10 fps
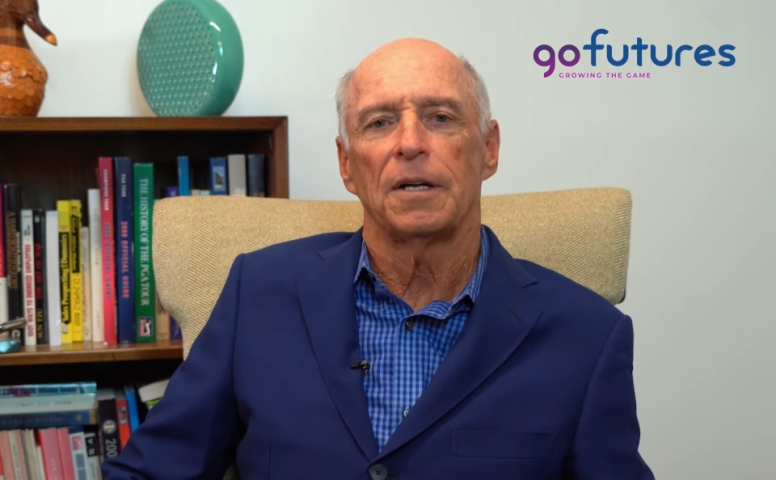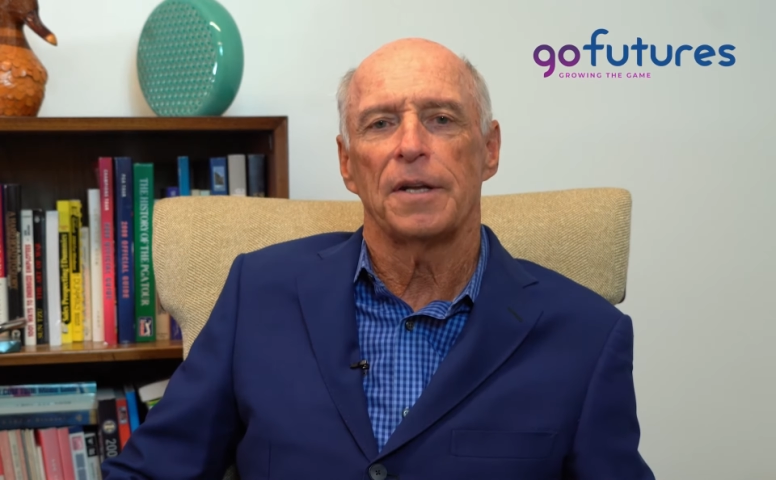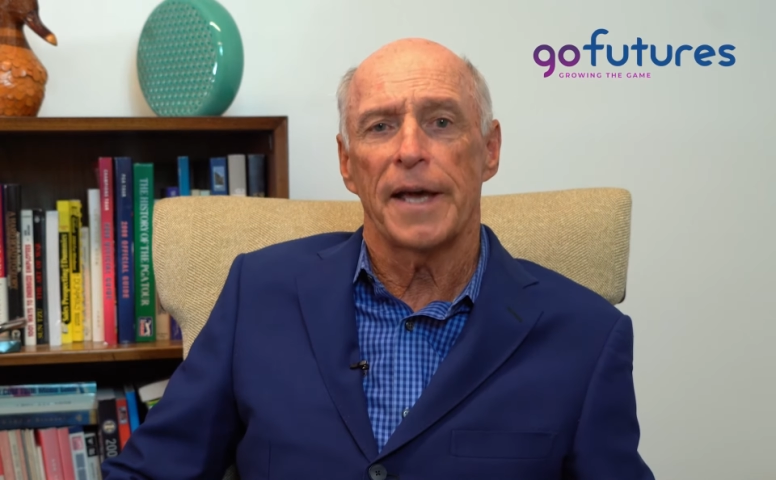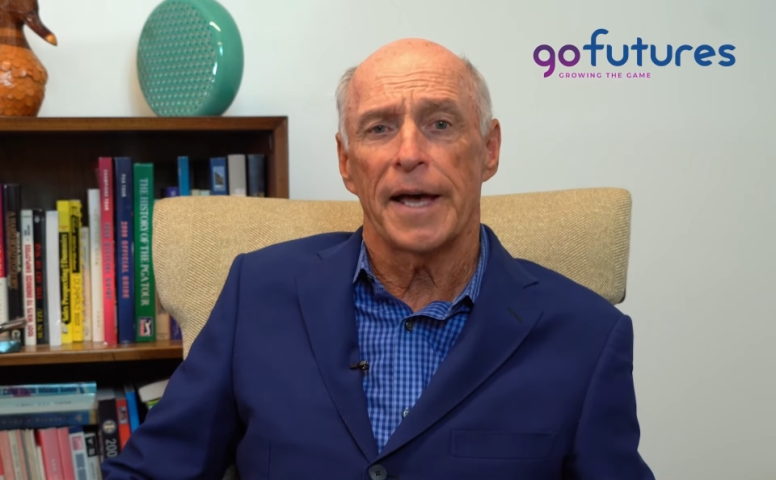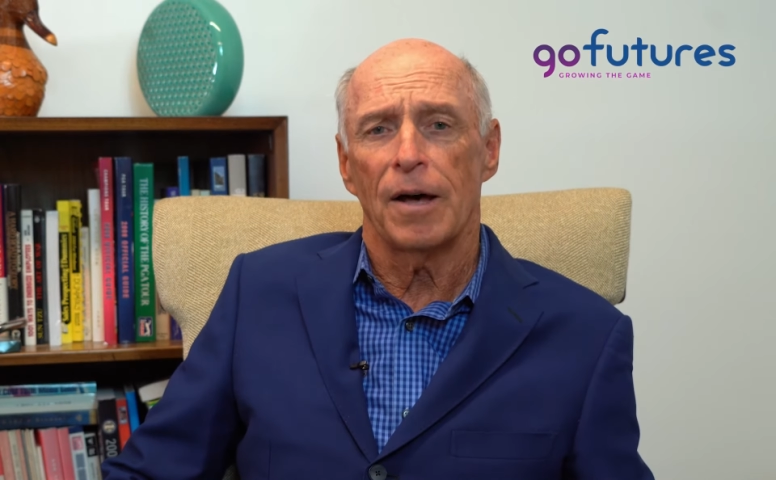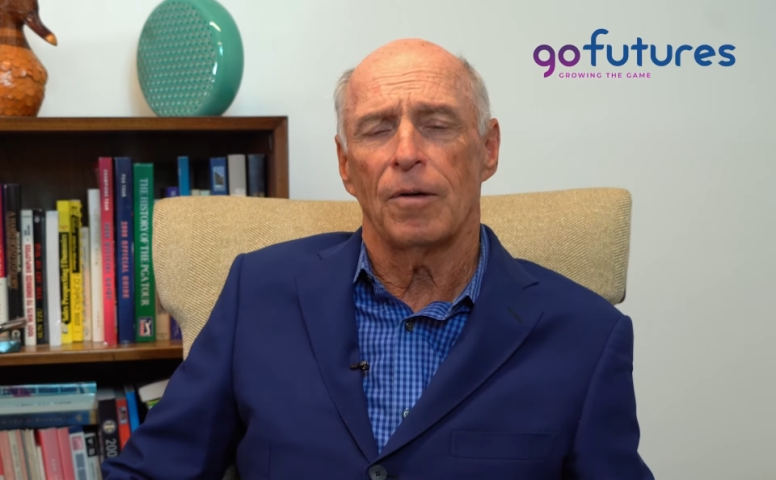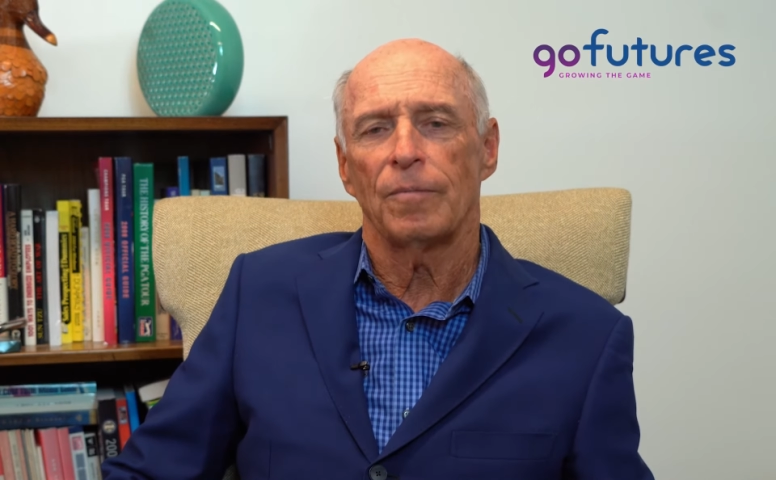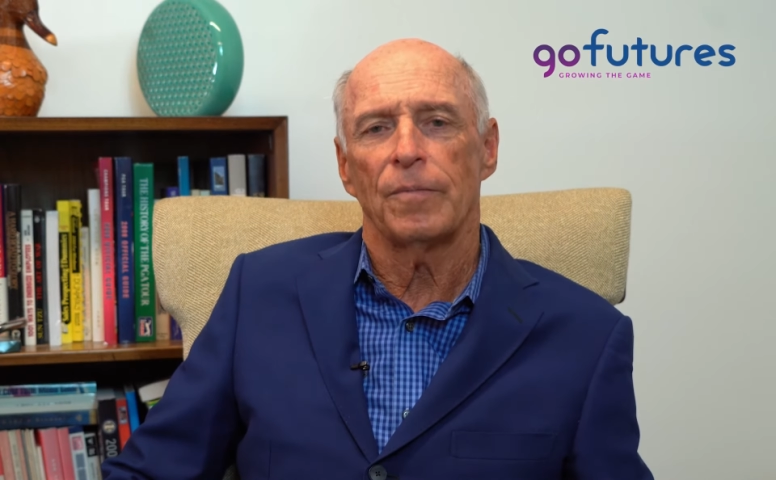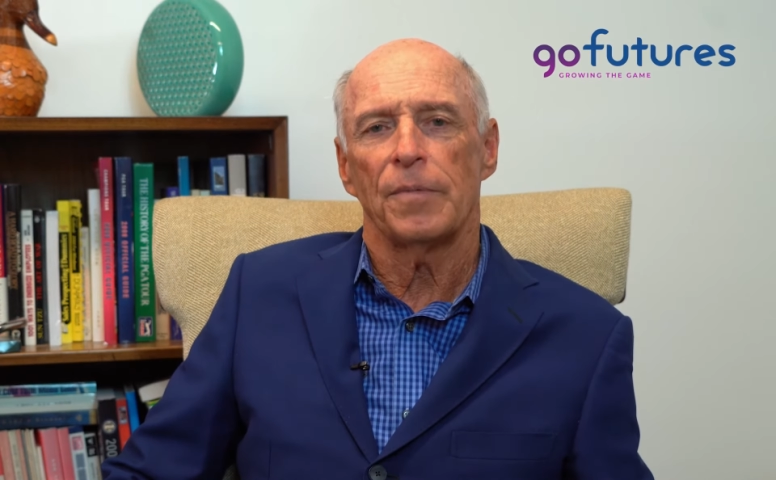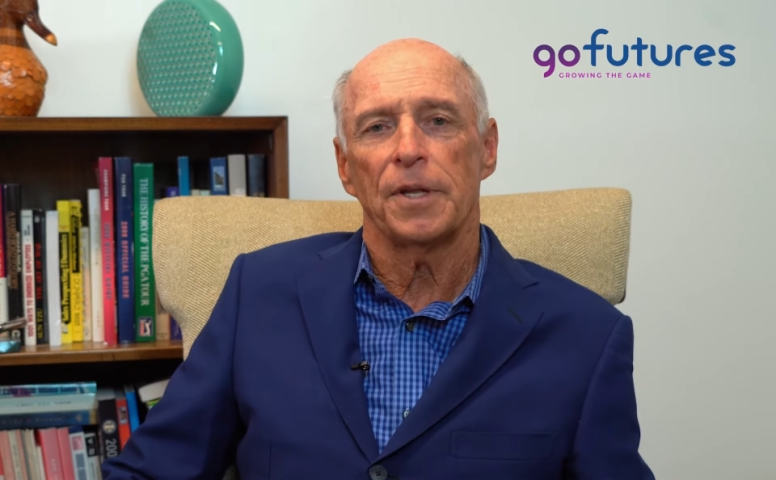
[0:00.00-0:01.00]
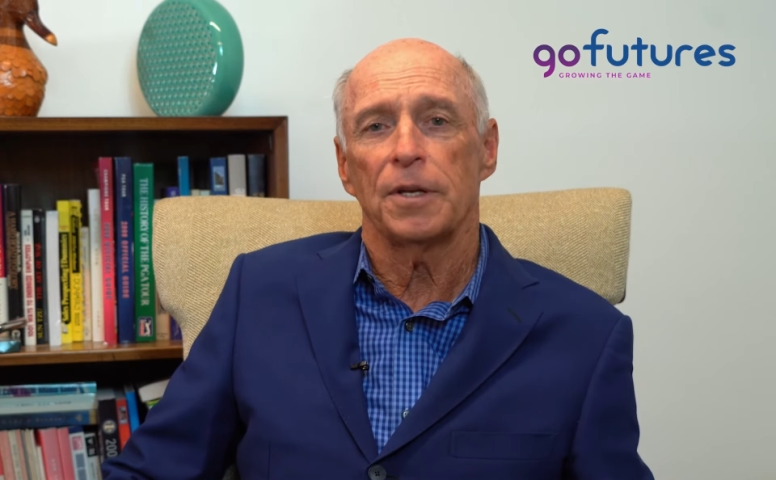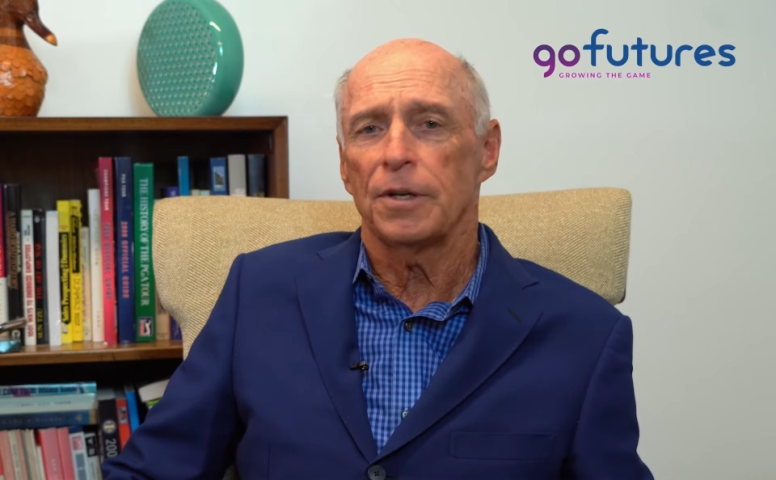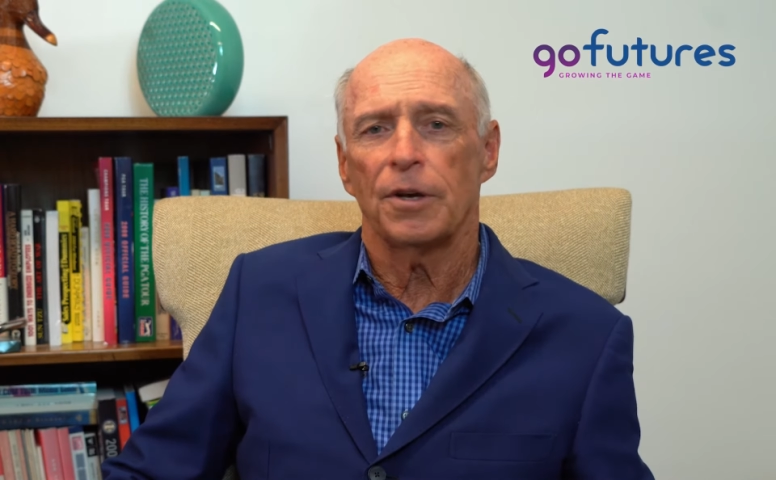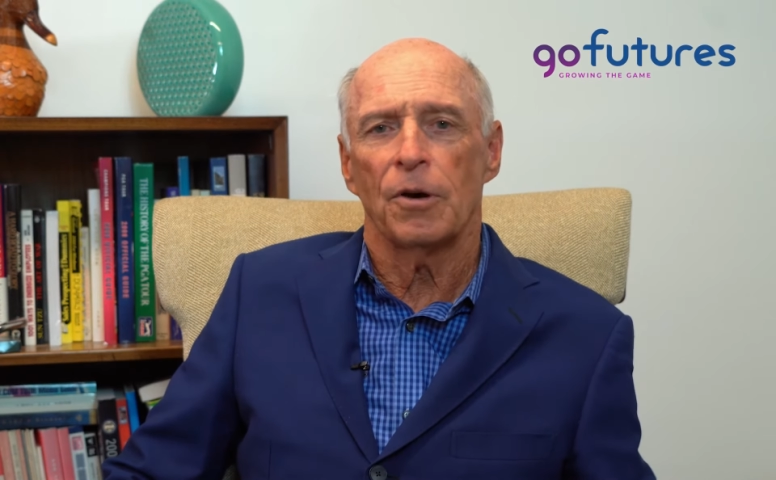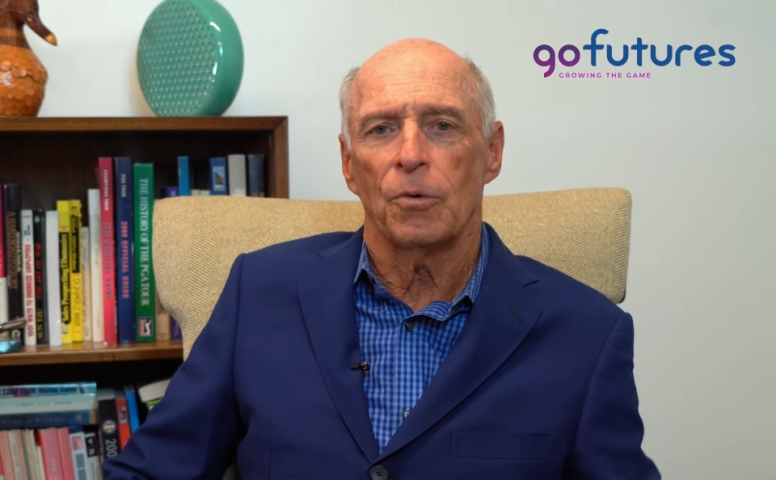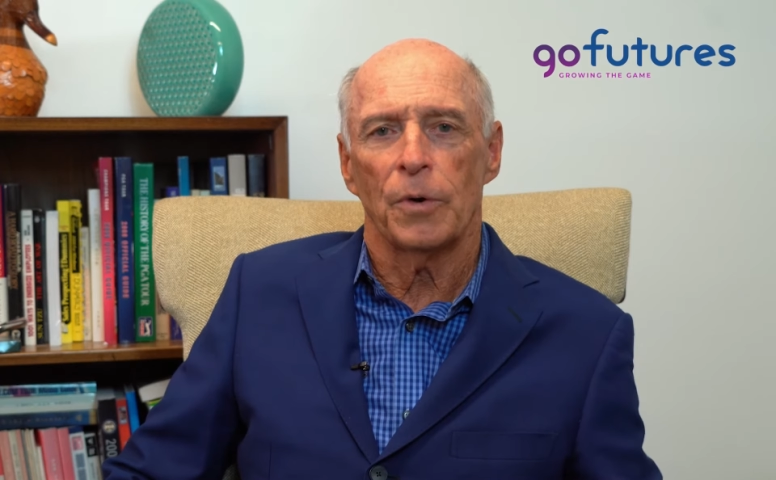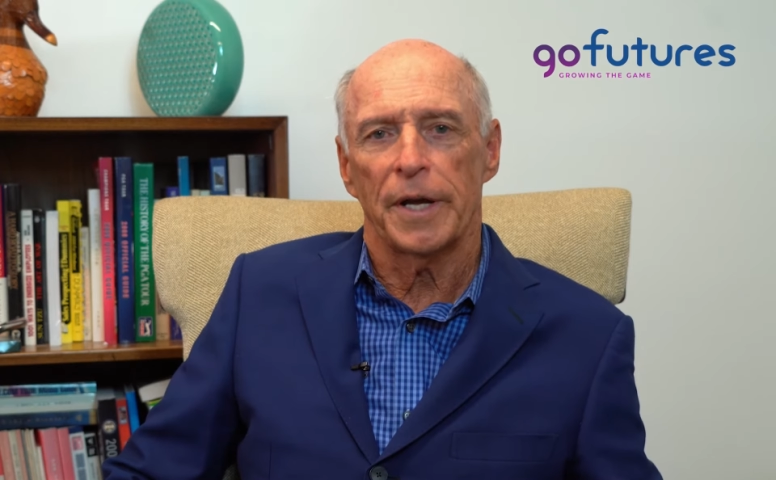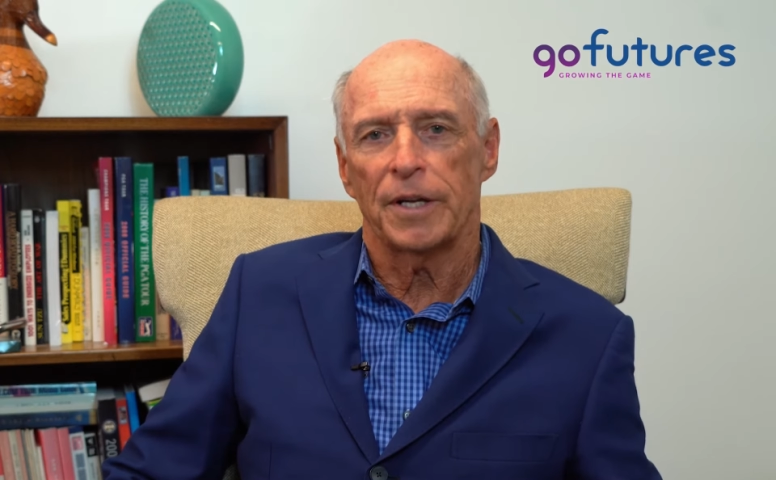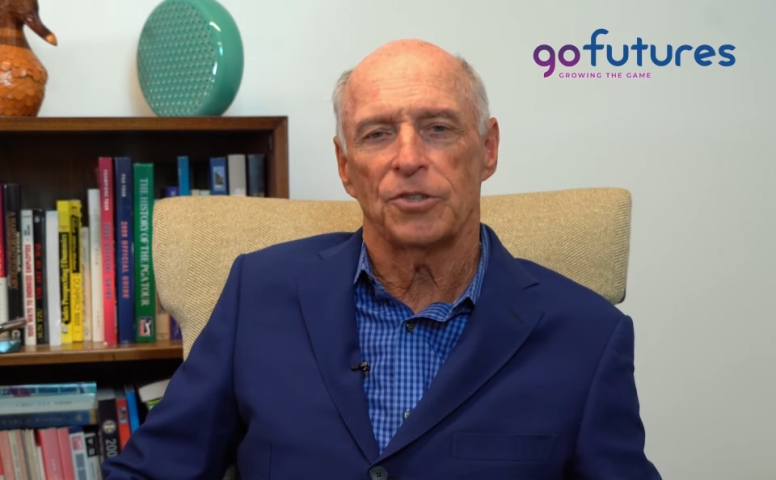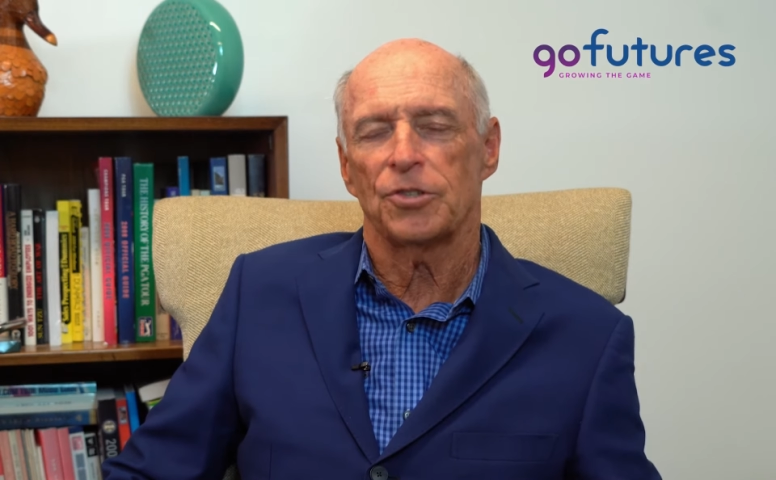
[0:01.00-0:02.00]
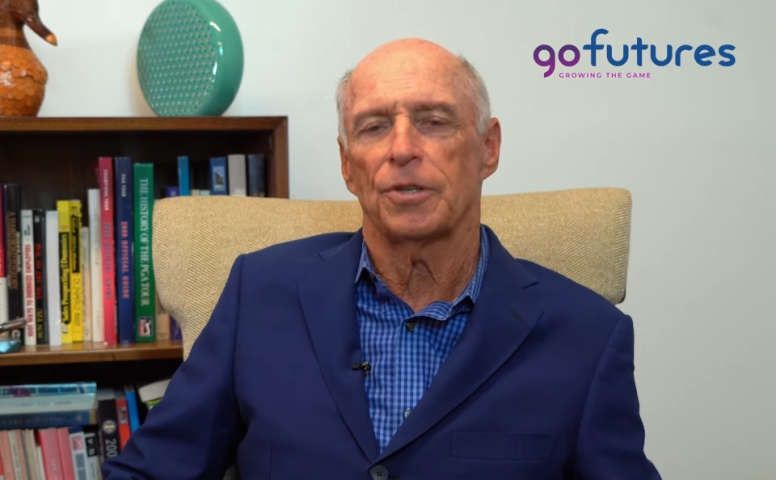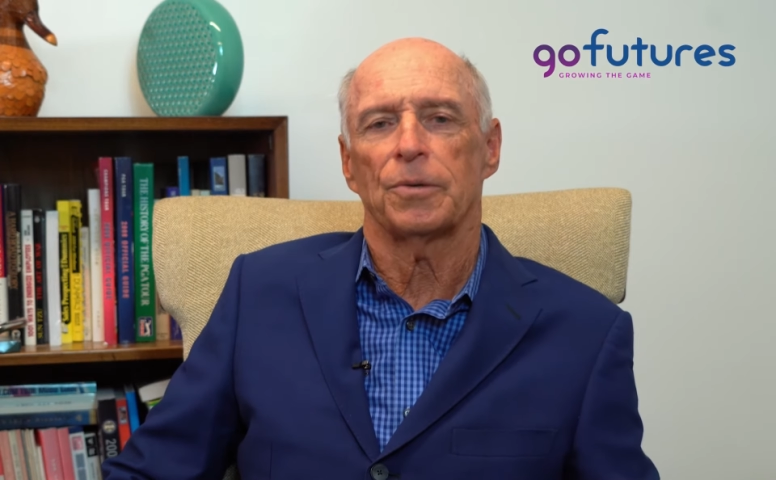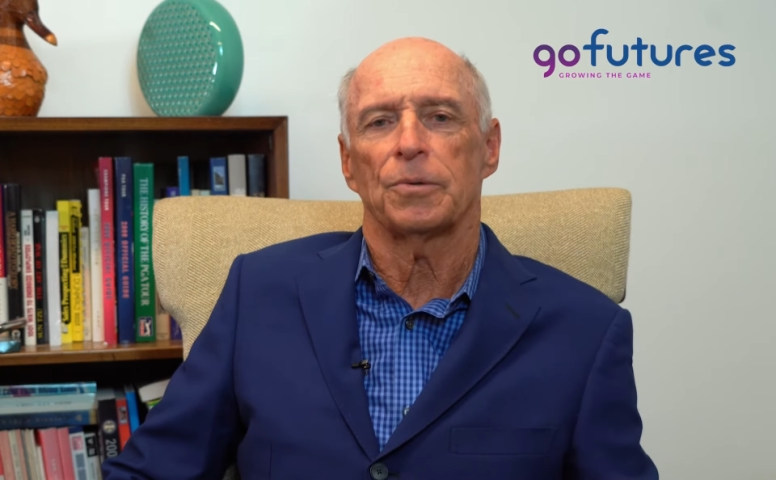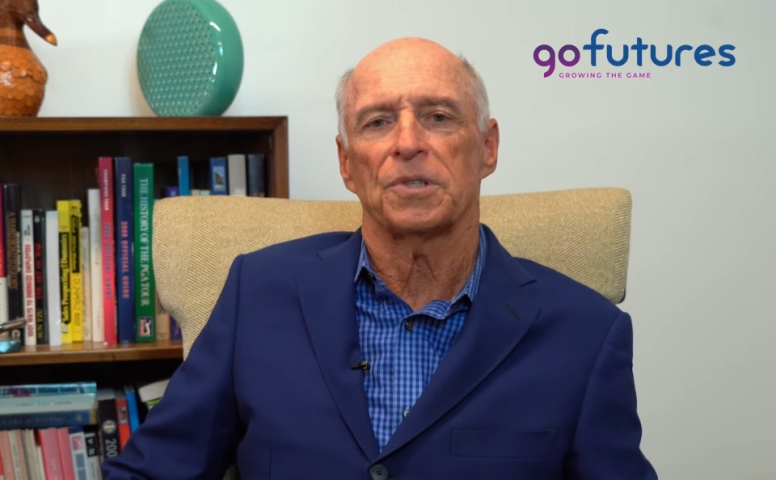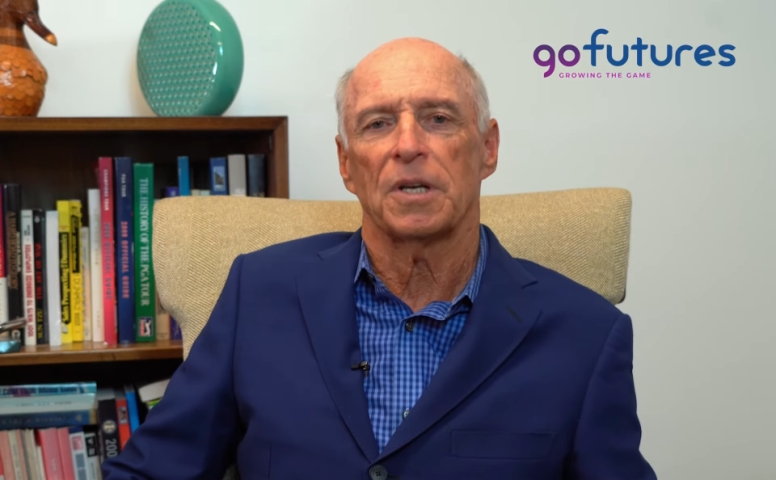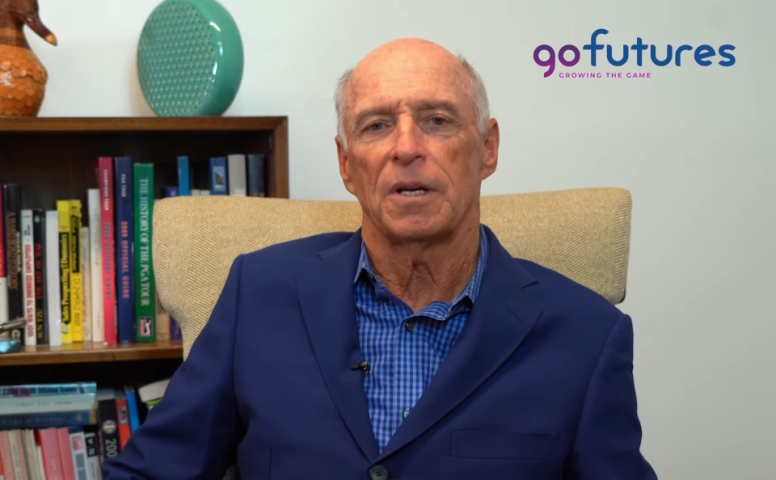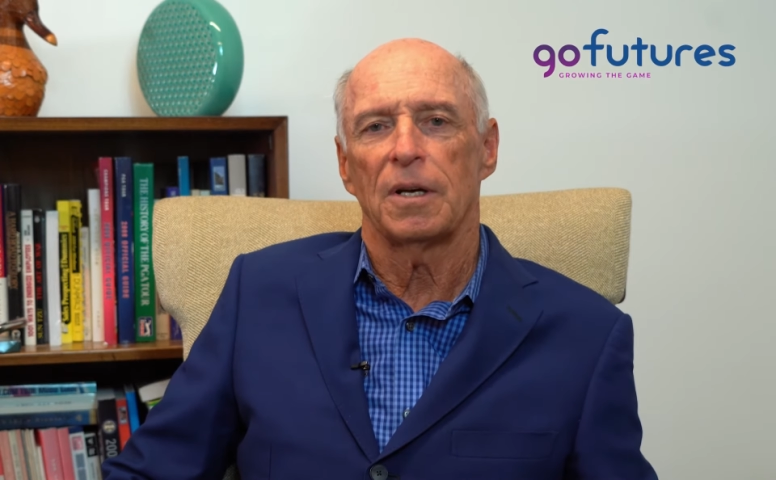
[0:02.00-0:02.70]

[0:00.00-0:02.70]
Now, the Indigo Way shows